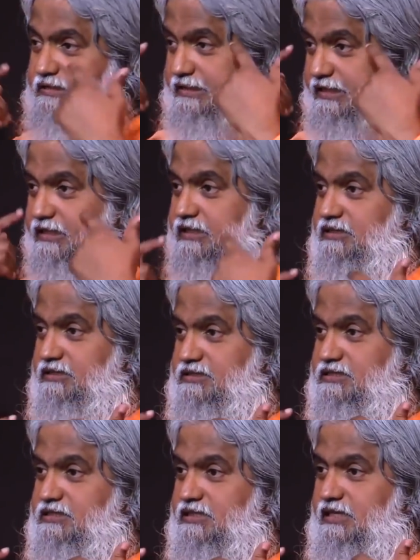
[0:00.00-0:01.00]

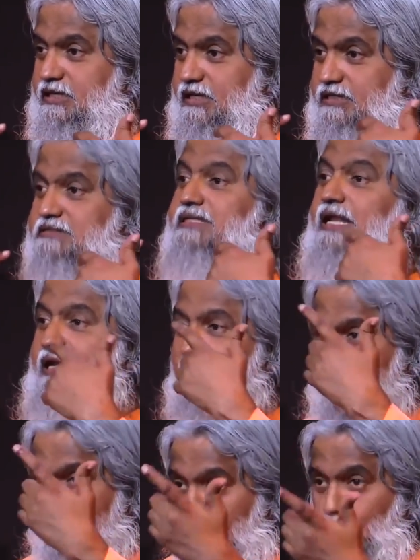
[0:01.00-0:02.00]
tears is that
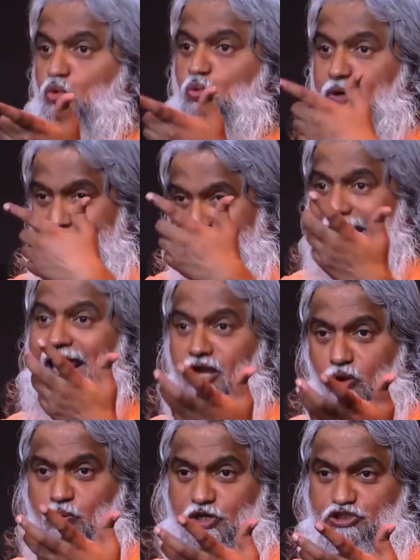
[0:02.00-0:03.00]
outward
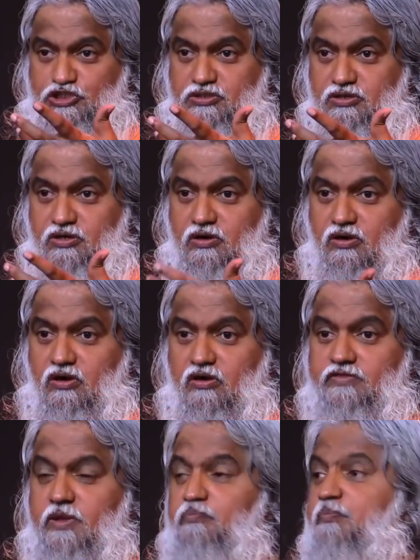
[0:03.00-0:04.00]
language
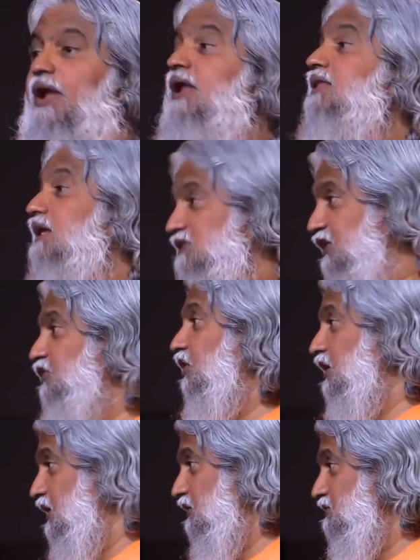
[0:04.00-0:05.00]
of the pain that's in your
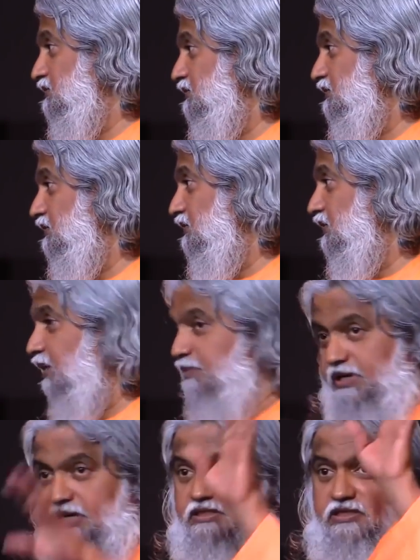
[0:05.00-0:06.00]
heart. Am I right,